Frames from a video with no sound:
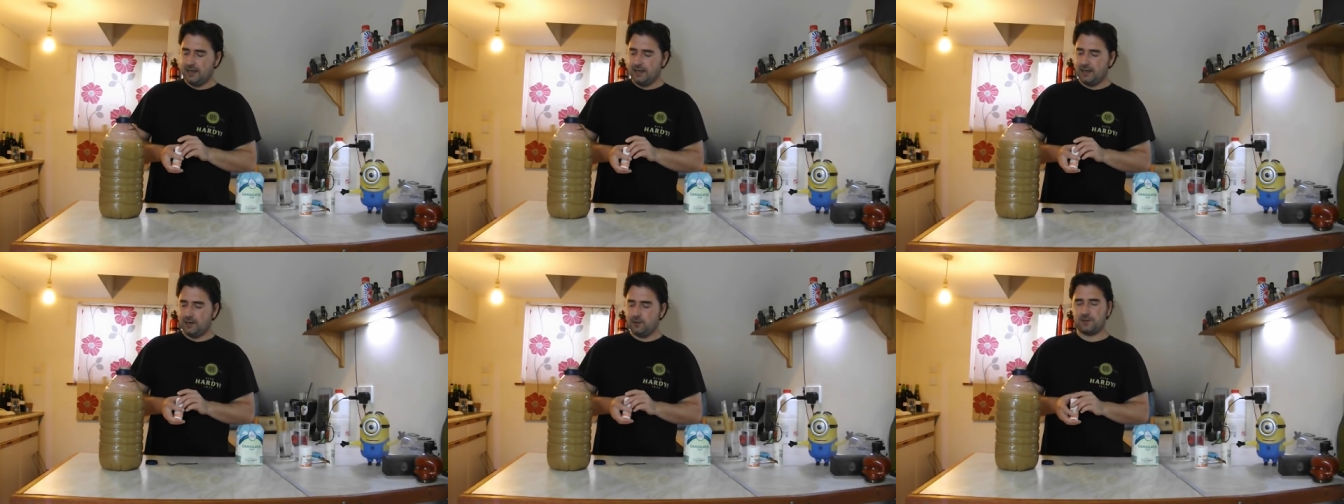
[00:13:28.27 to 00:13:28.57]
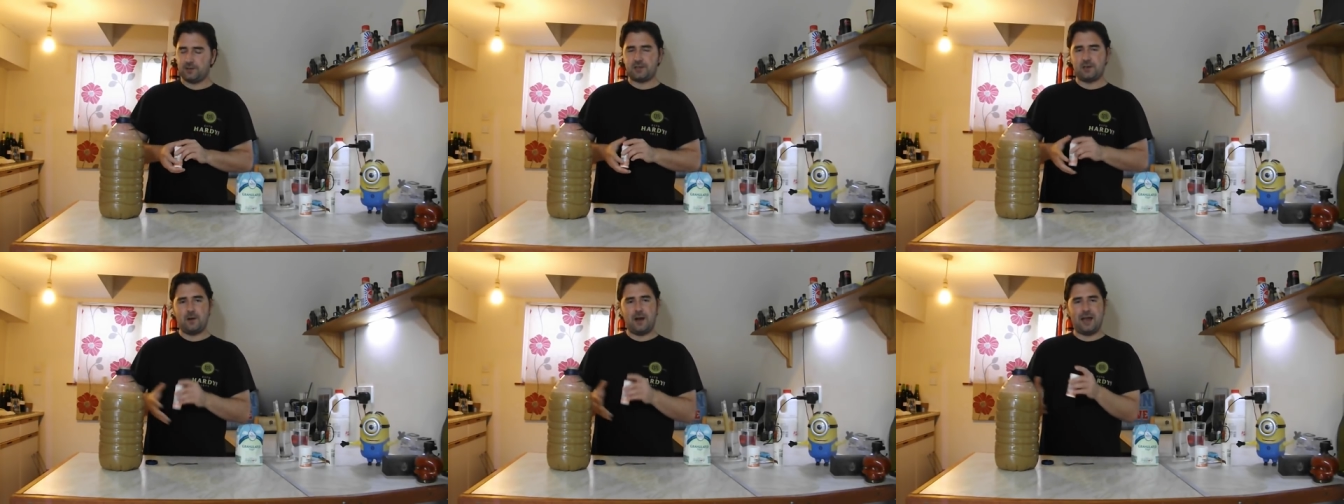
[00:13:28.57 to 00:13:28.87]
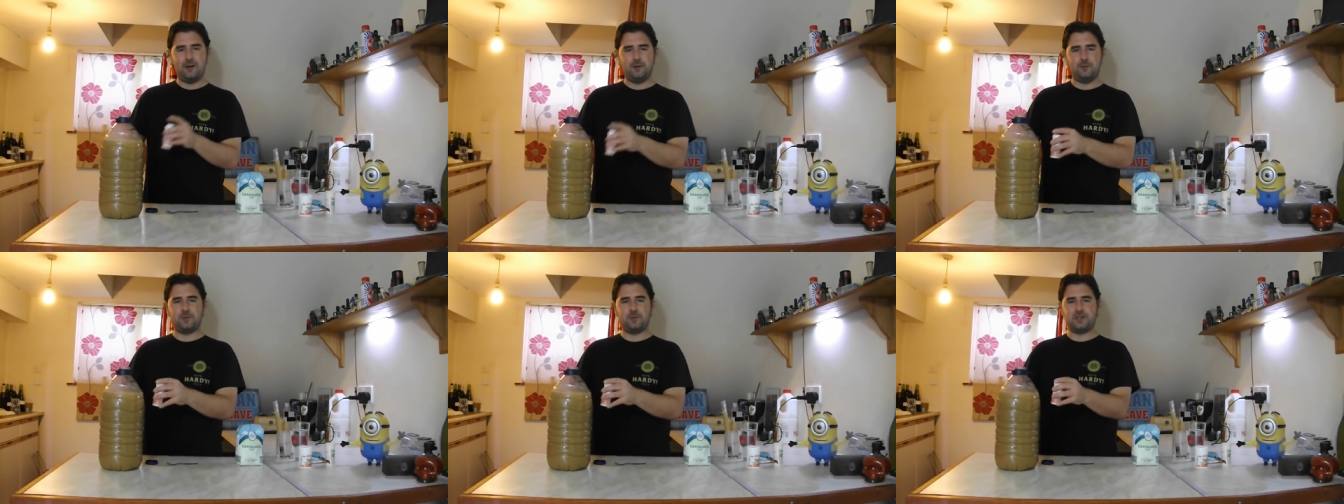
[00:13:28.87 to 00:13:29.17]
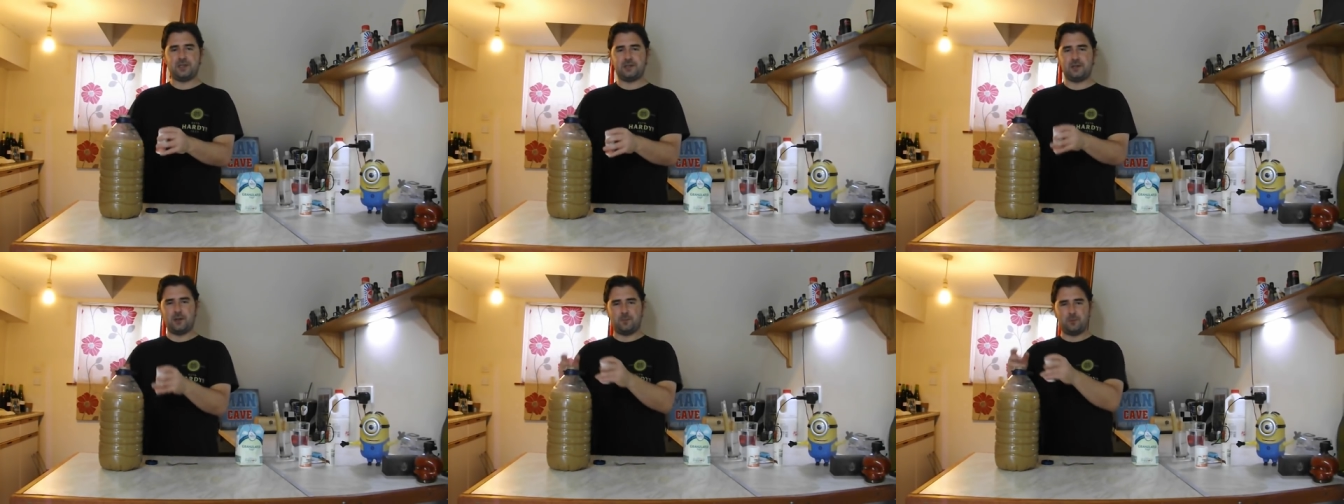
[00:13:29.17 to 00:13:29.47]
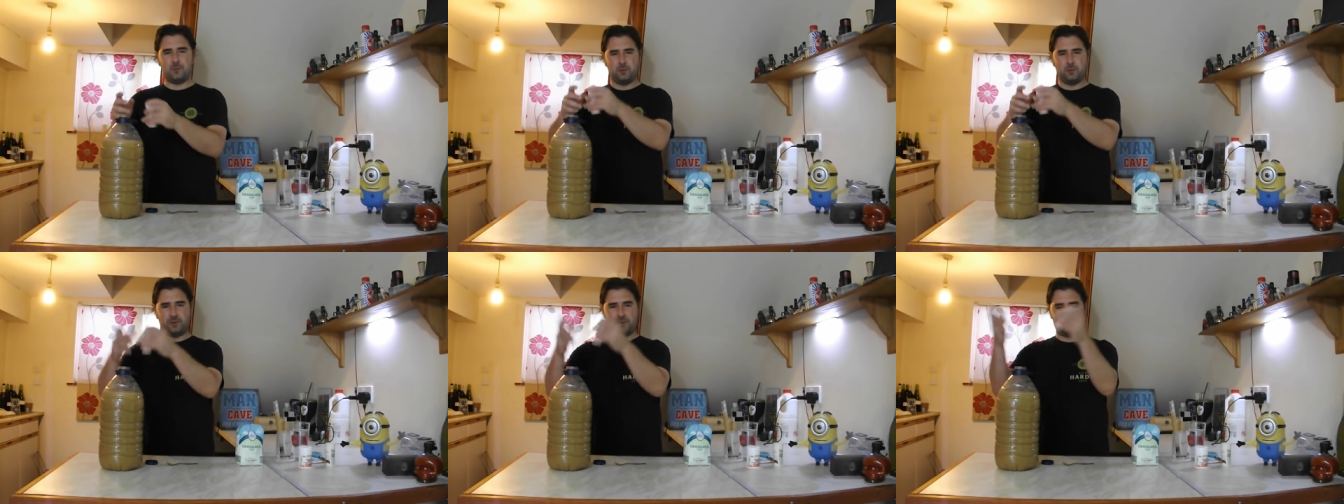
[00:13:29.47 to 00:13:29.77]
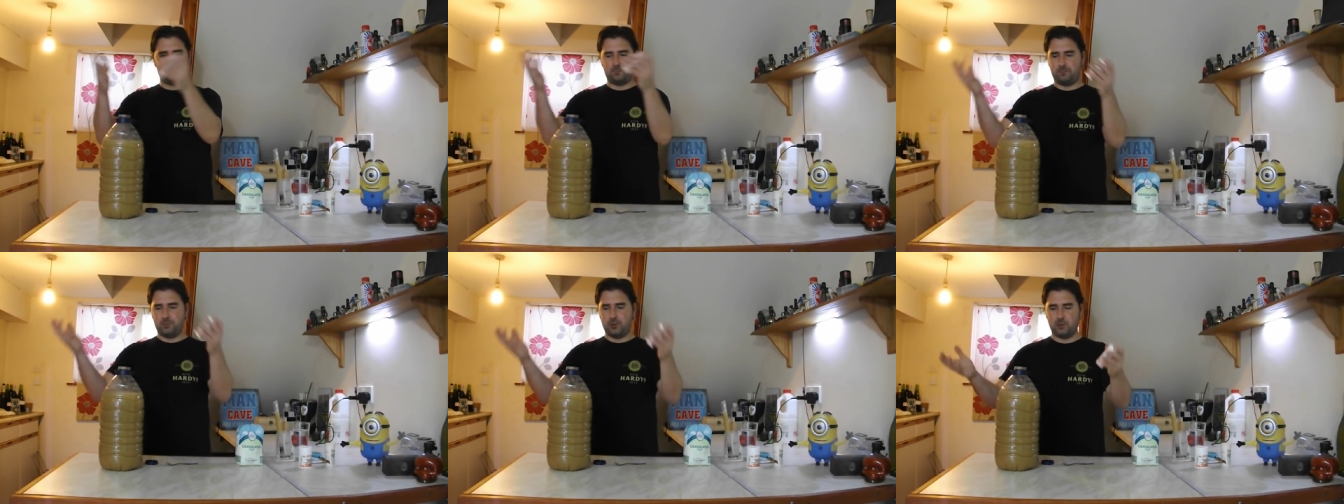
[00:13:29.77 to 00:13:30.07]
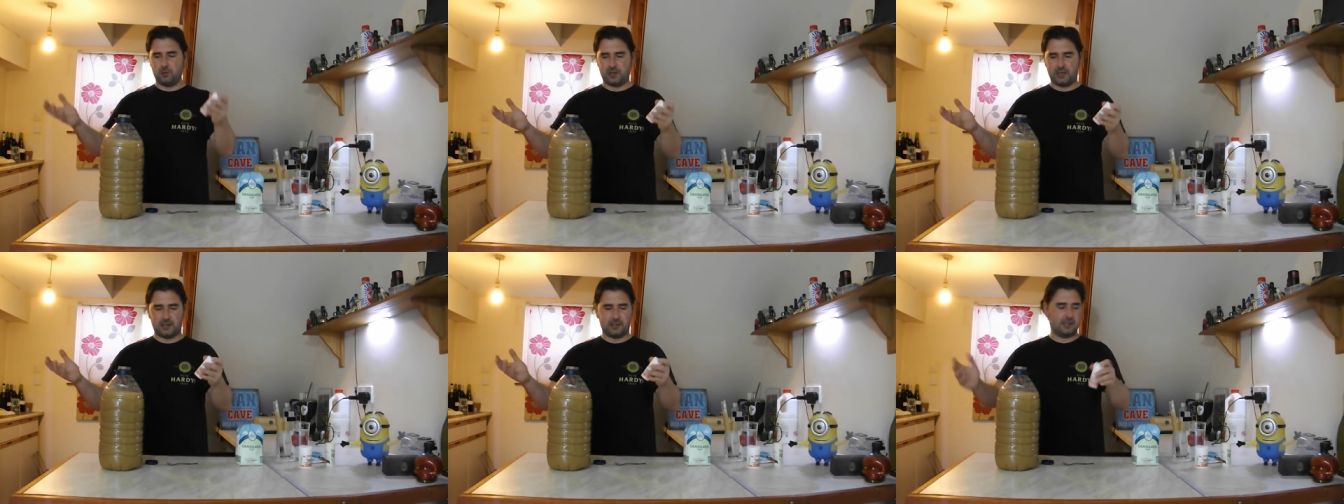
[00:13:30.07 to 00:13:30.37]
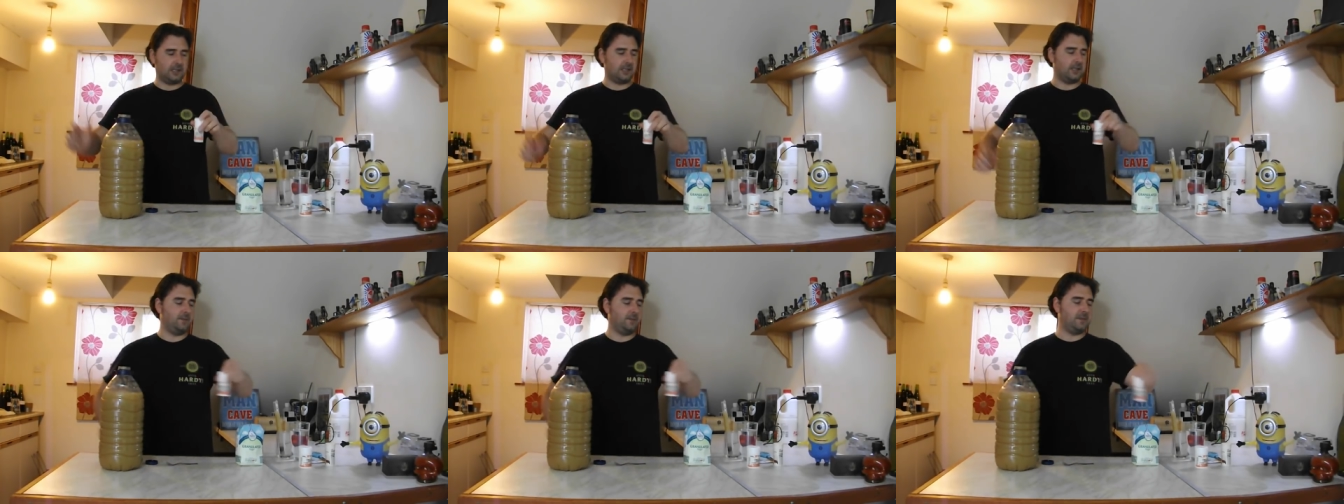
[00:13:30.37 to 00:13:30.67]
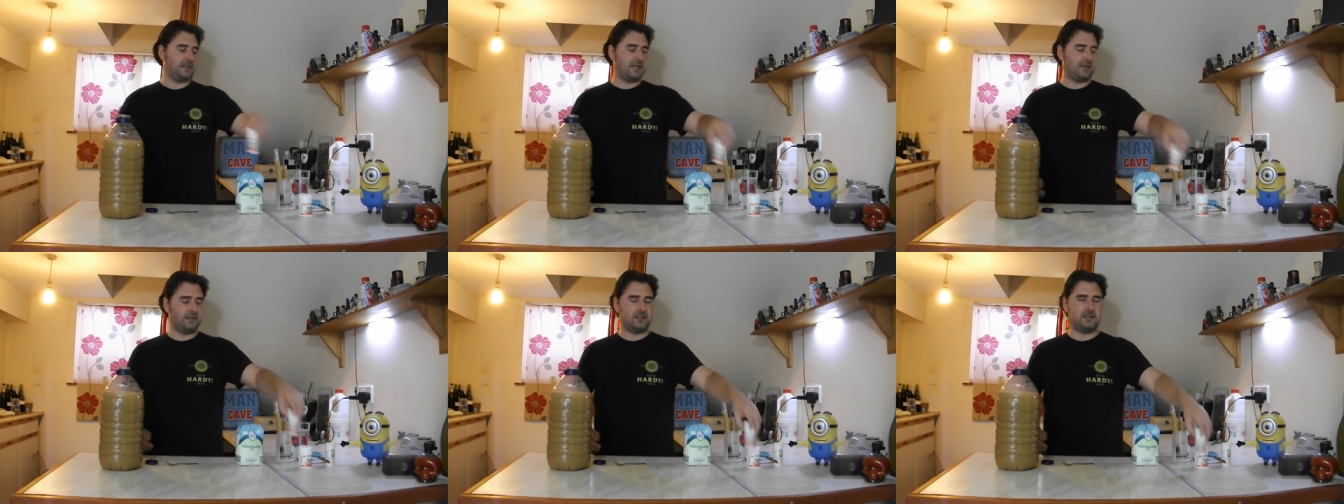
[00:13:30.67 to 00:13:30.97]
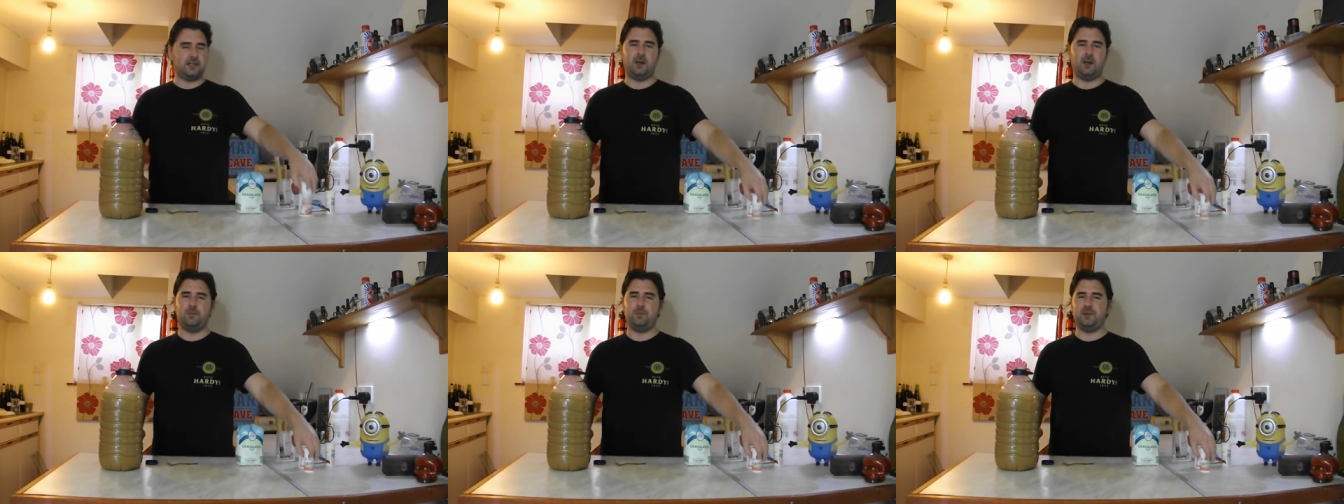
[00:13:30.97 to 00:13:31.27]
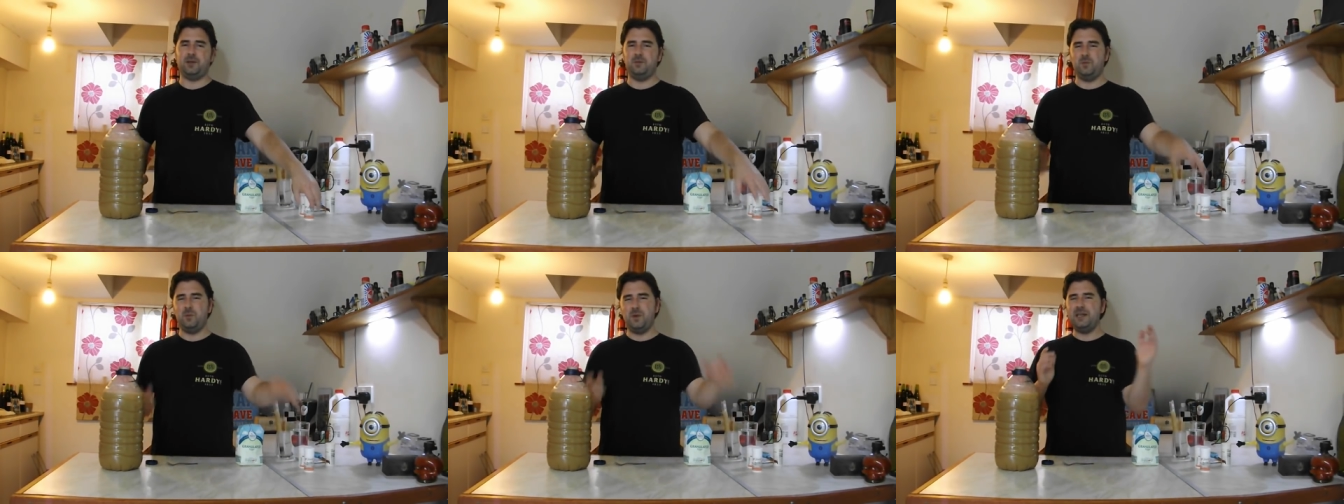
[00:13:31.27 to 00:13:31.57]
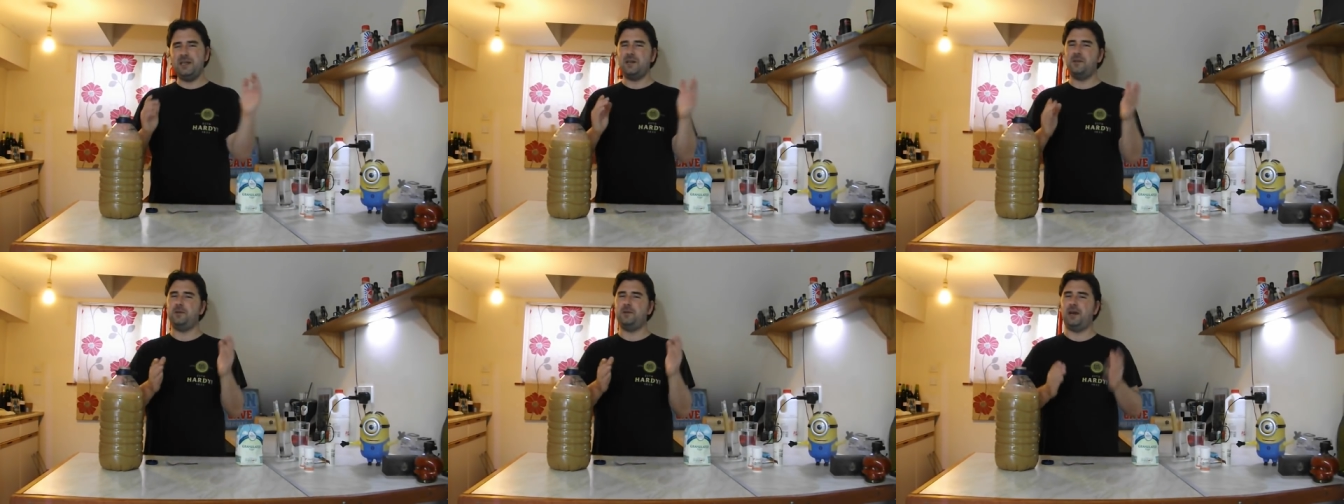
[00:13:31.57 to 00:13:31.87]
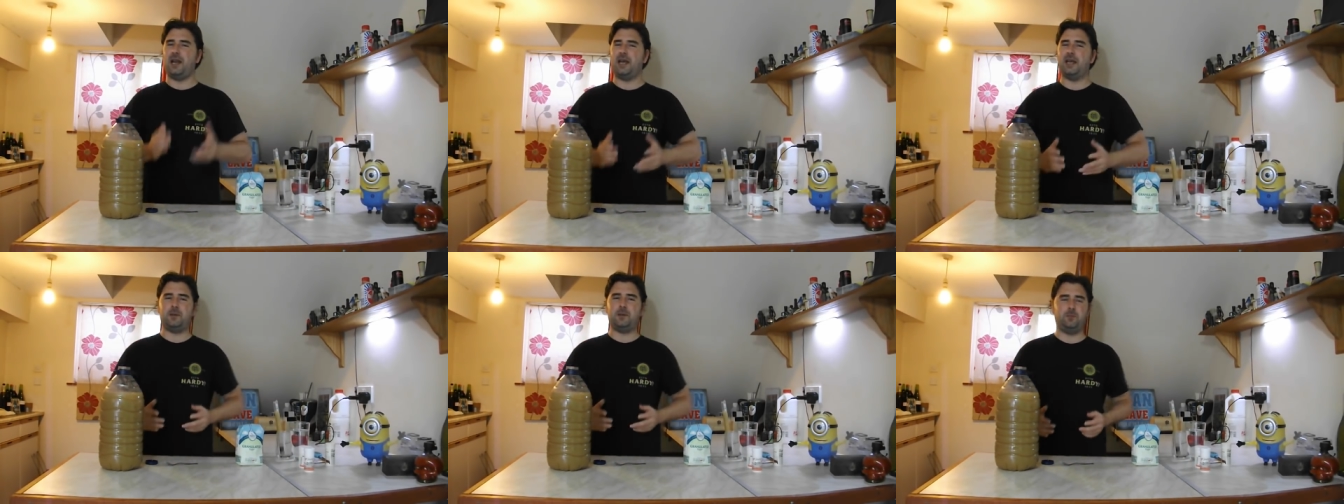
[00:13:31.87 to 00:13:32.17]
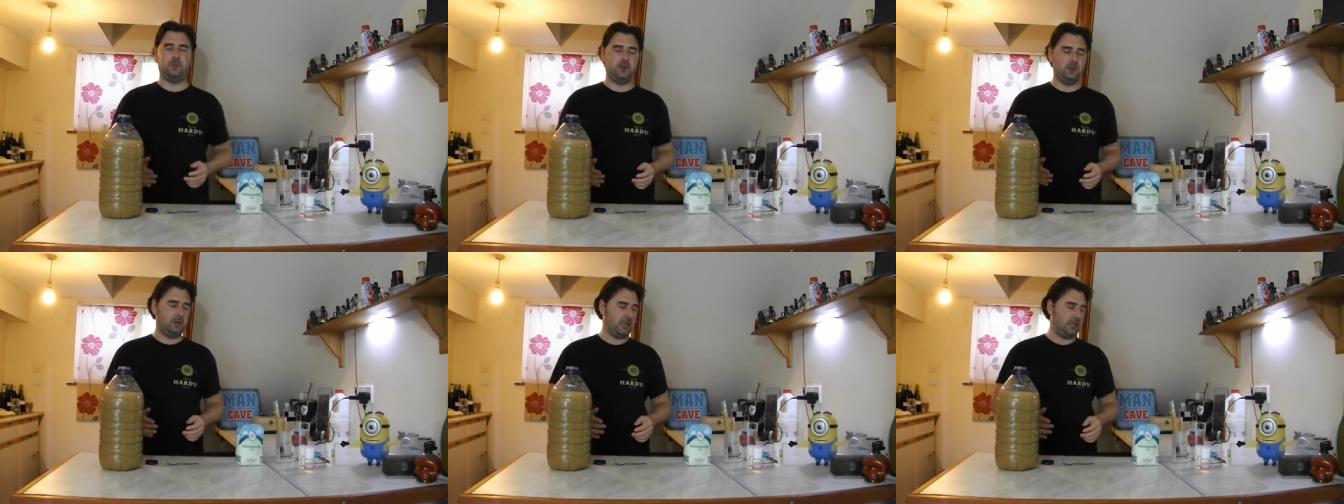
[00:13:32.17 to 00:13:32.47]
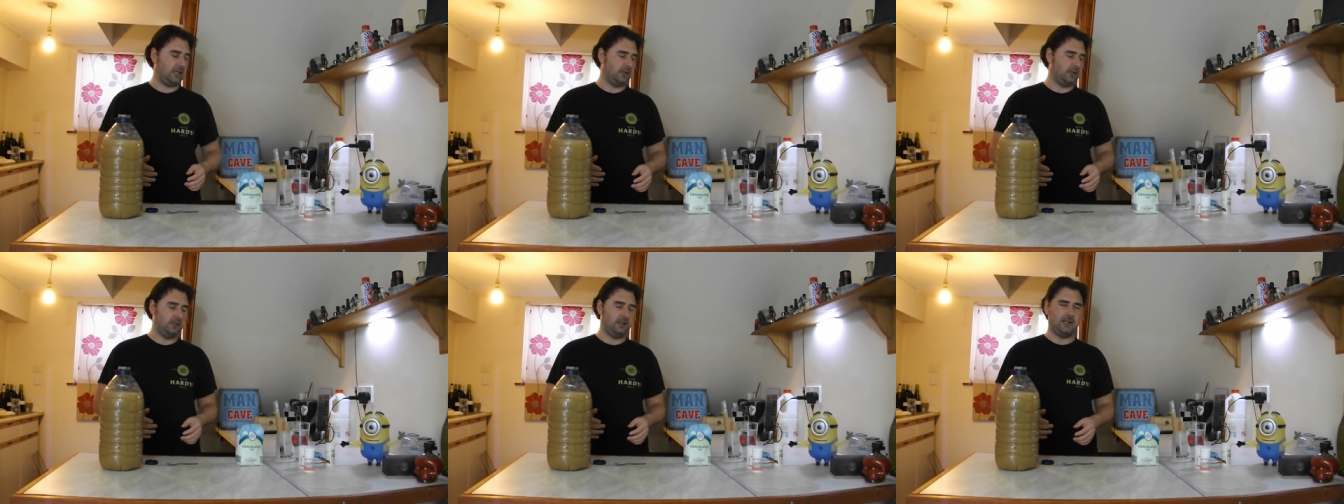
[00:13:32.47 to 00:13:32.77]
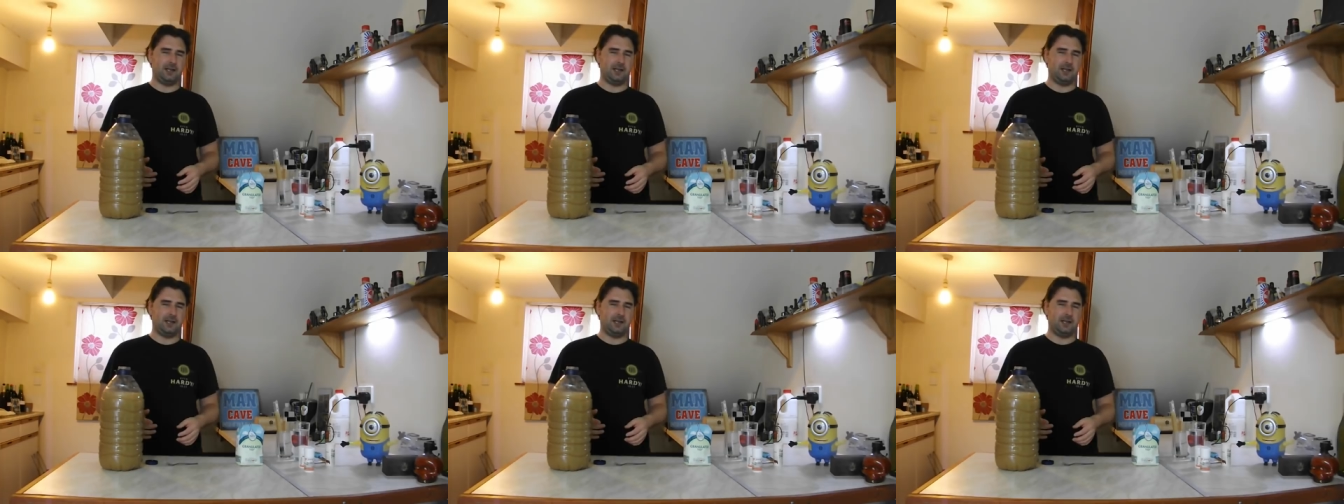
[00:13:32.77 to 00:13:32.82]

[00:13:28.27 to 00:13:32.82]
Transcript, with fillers: it also helps stop all the puking that comes out the tongue. And we don't like puking.